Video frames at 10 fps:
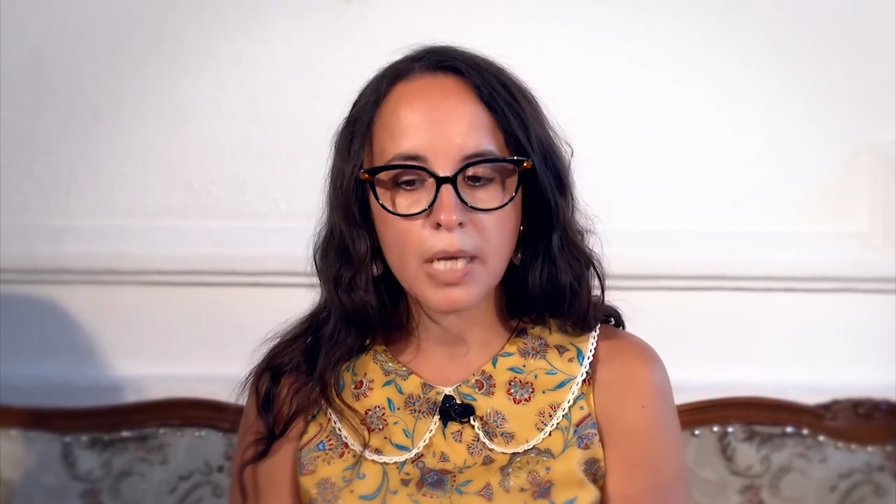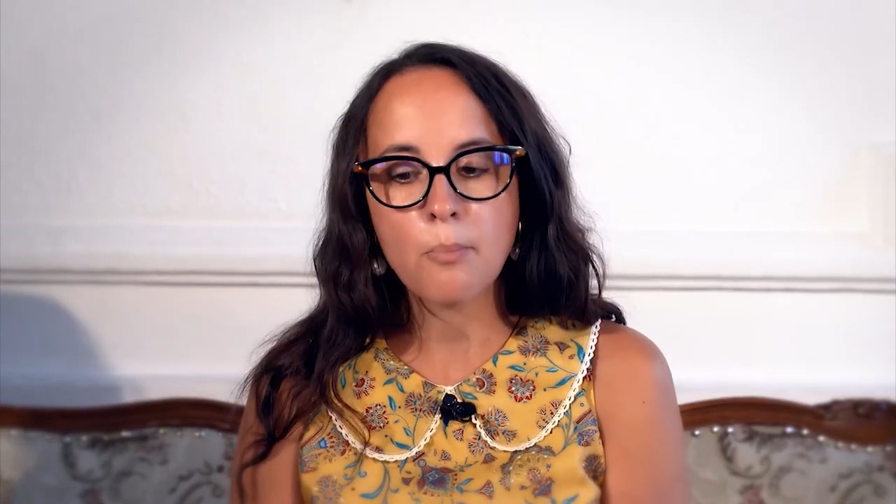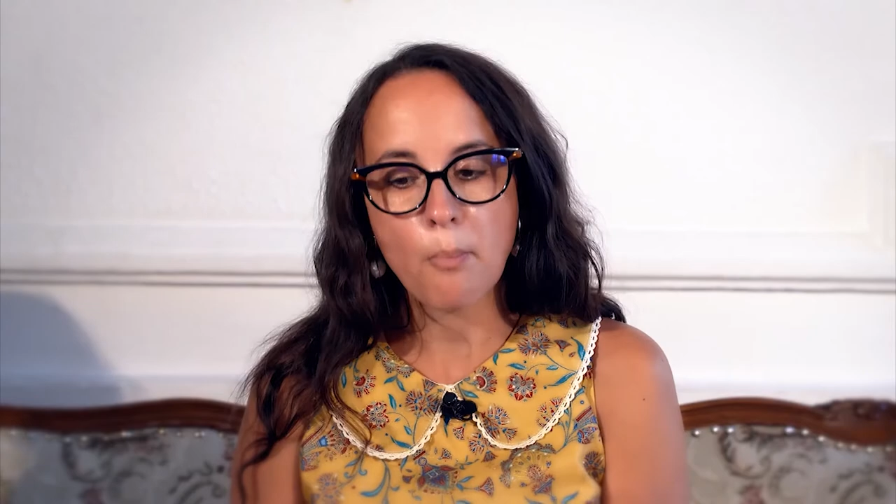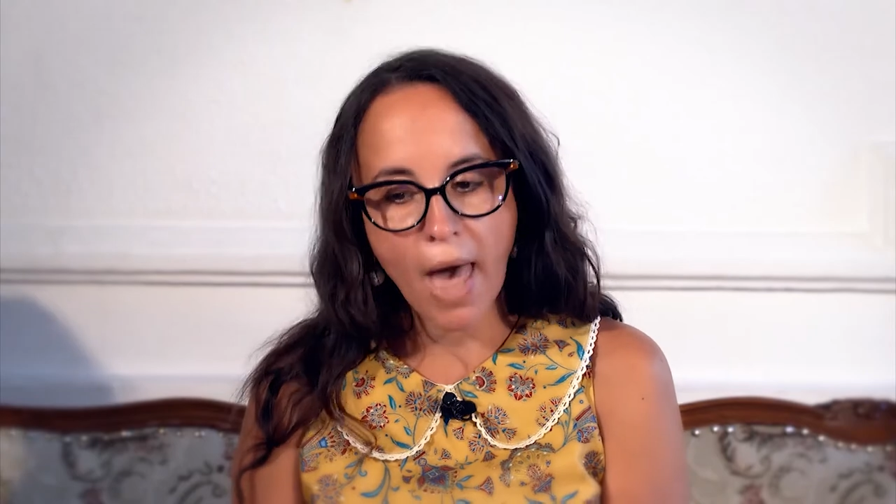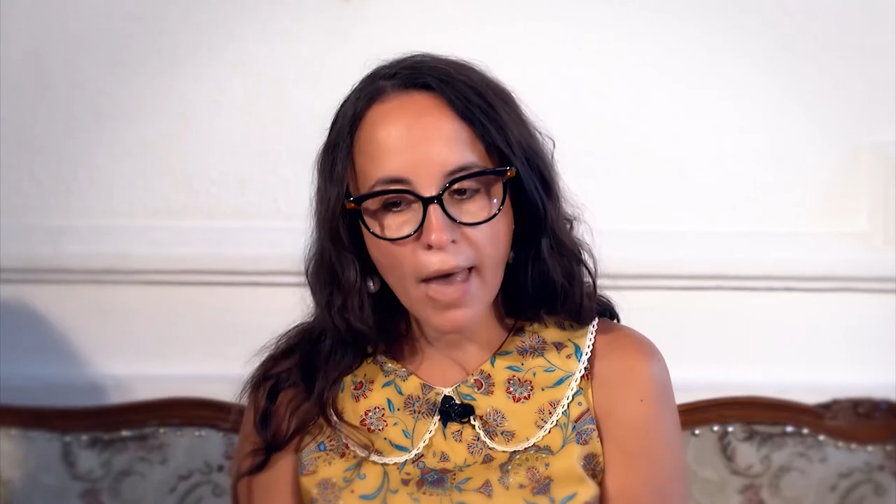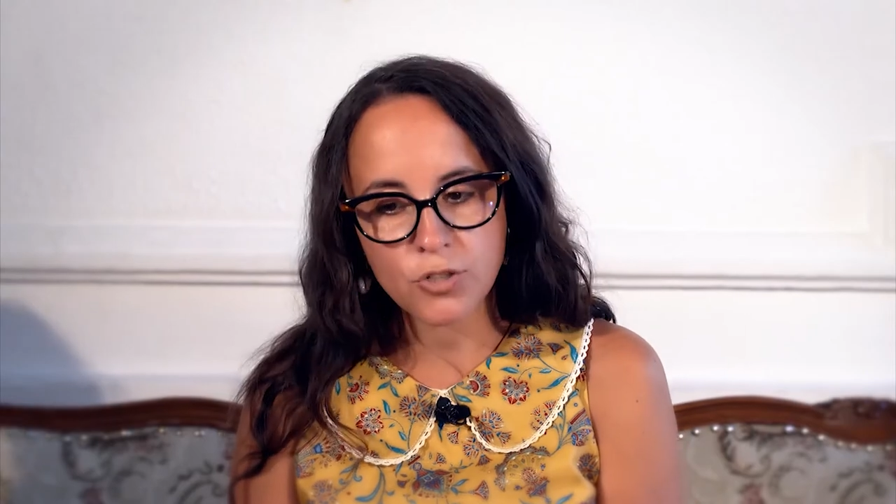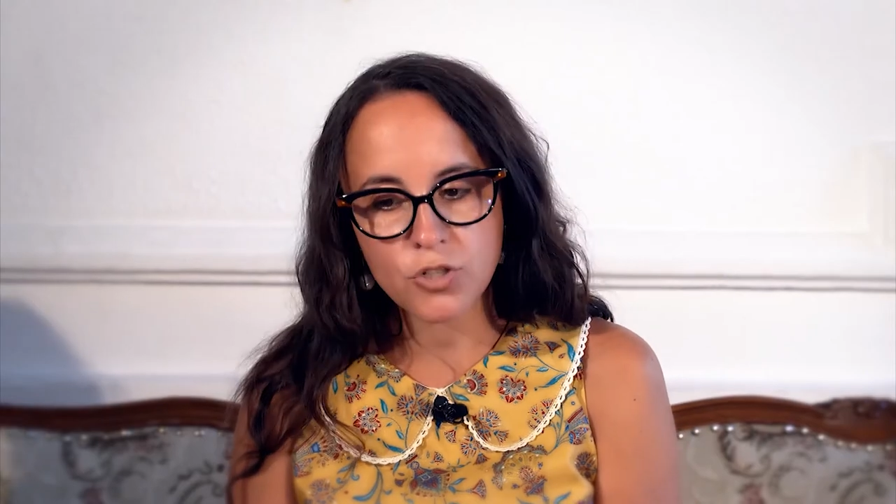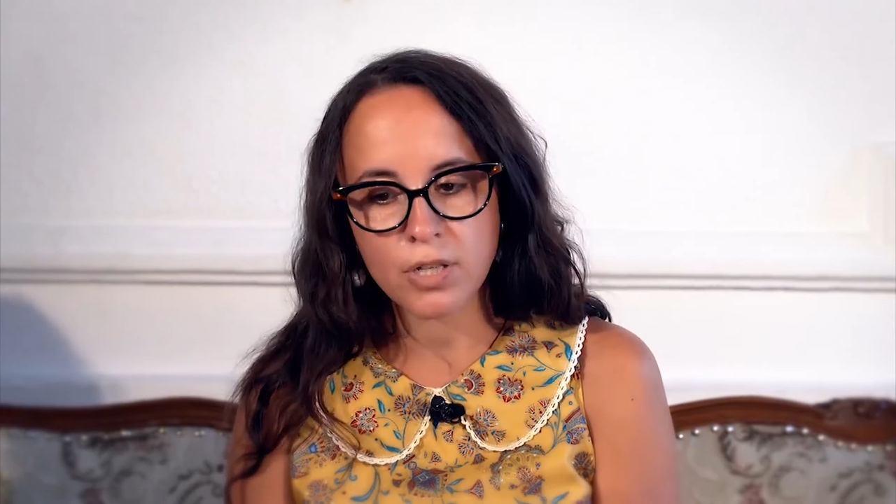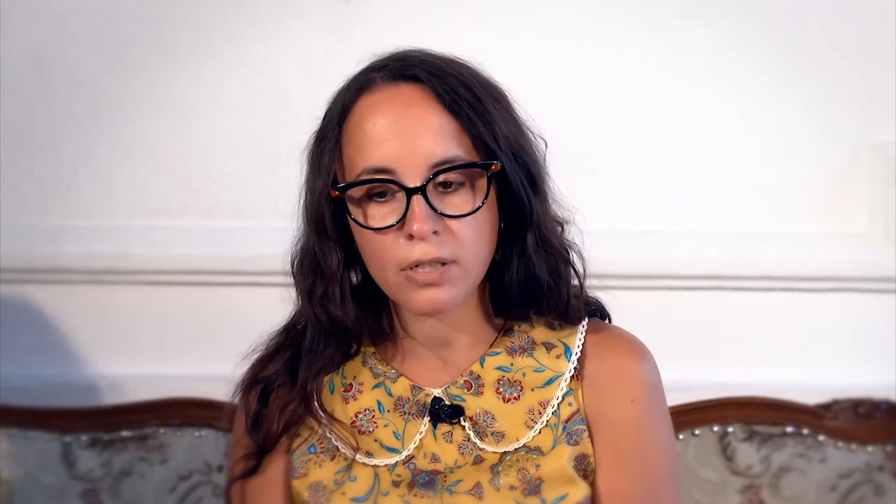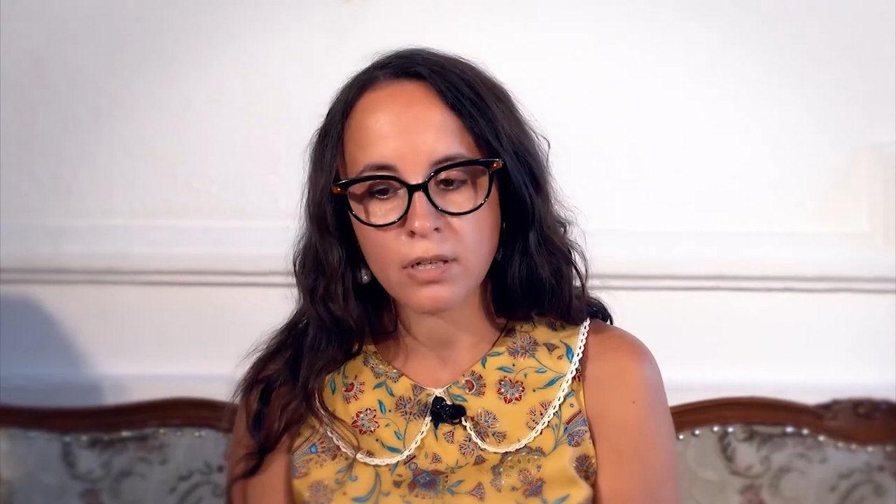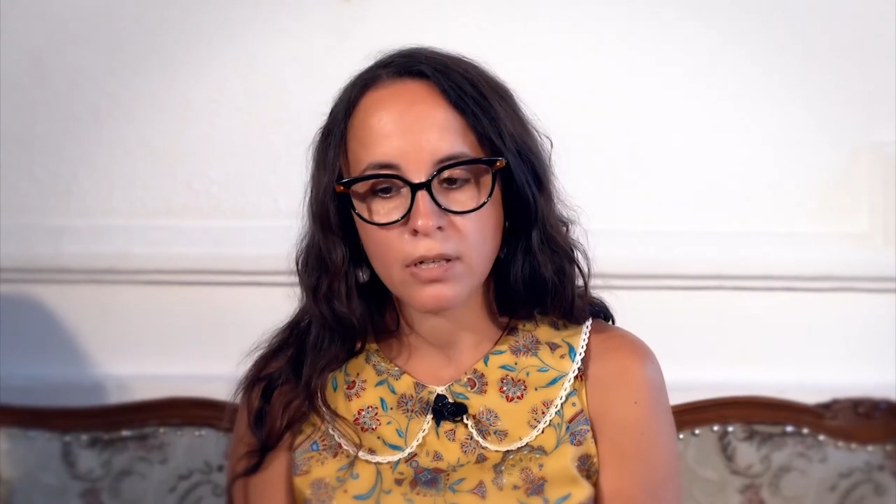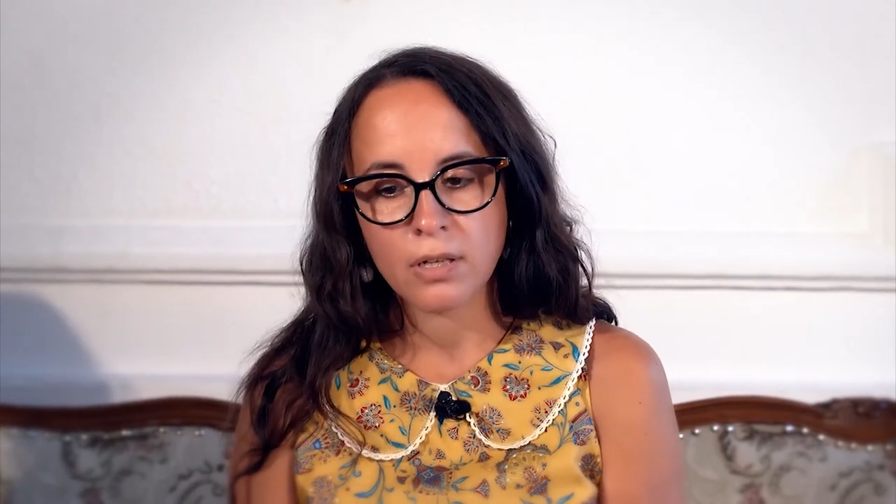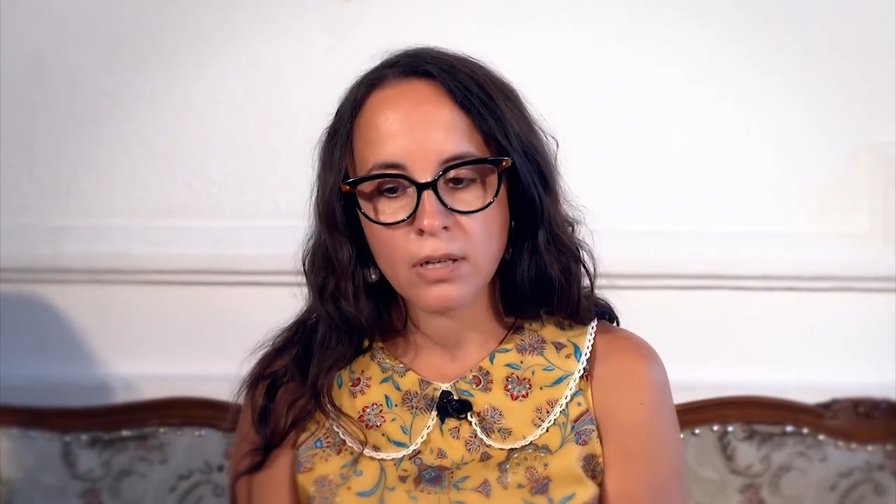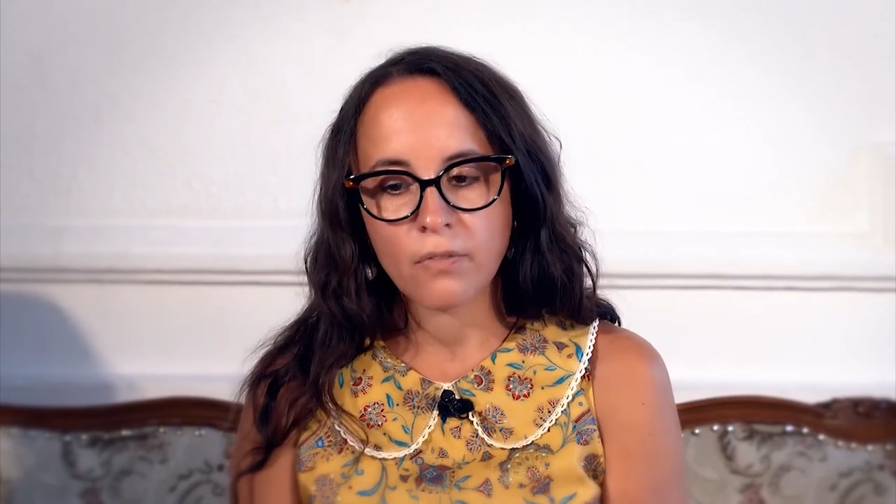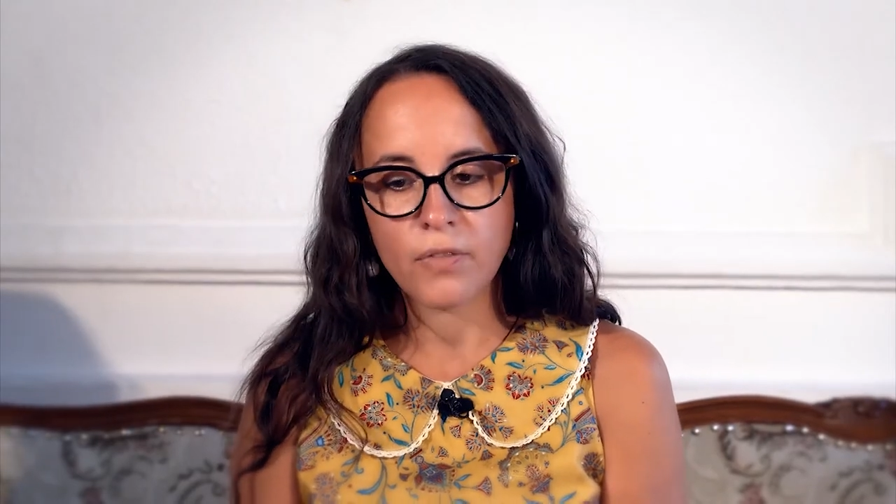imagine
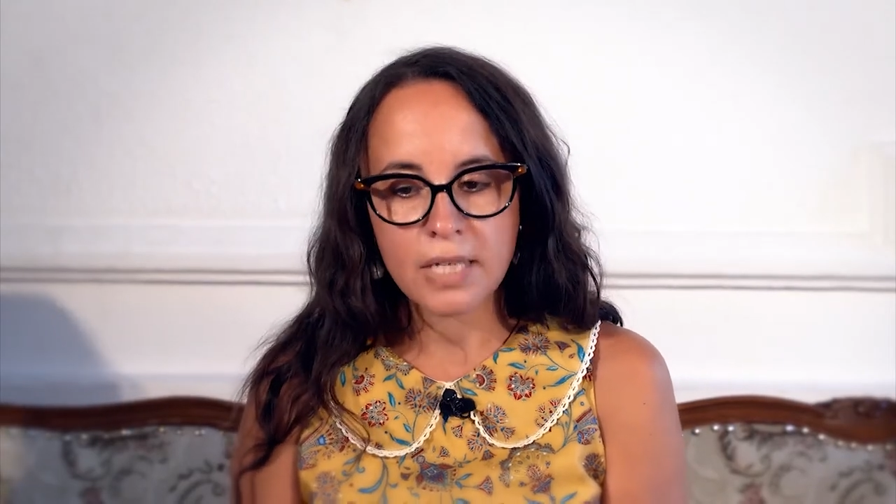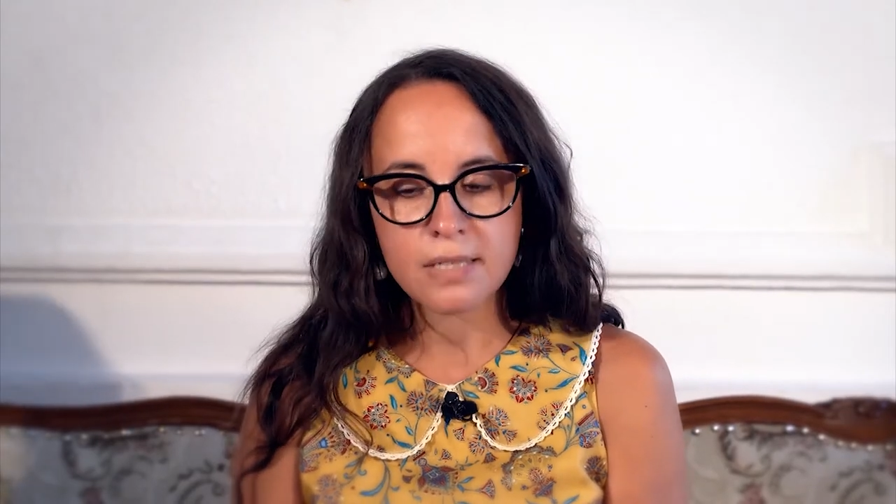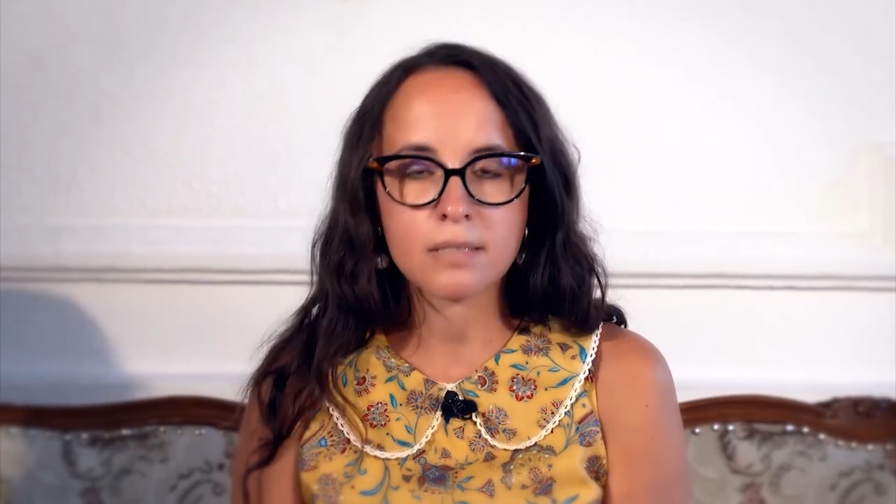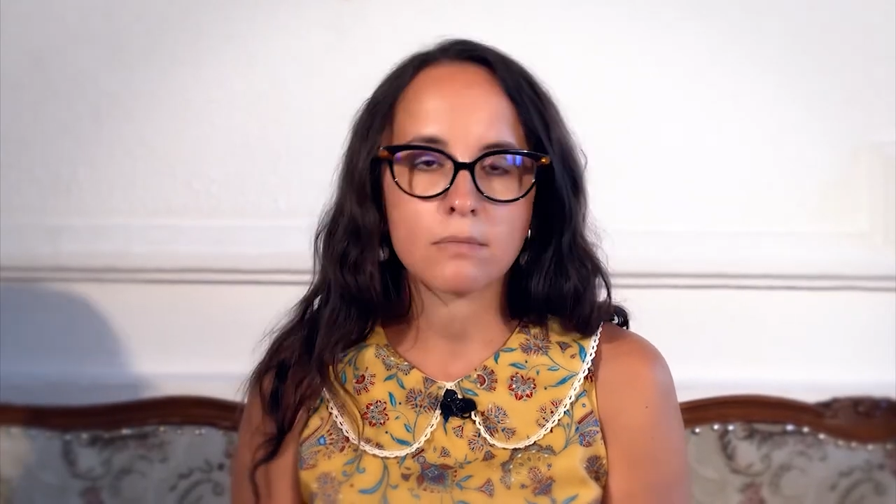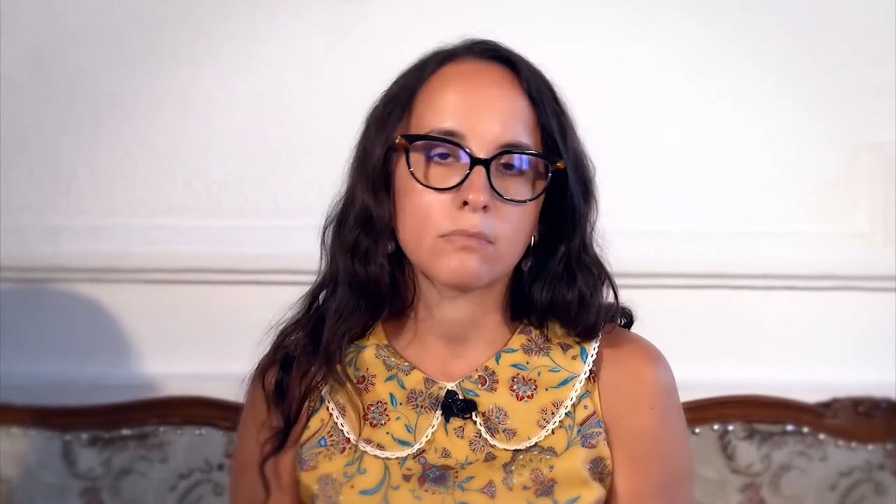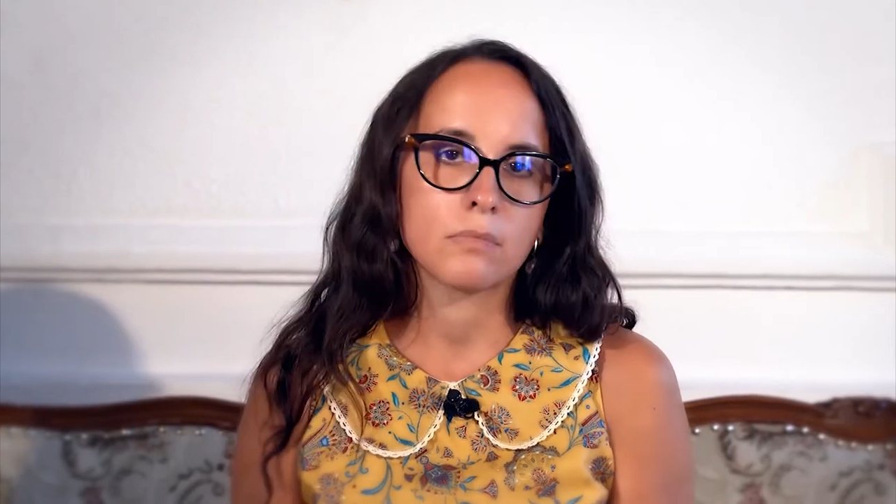these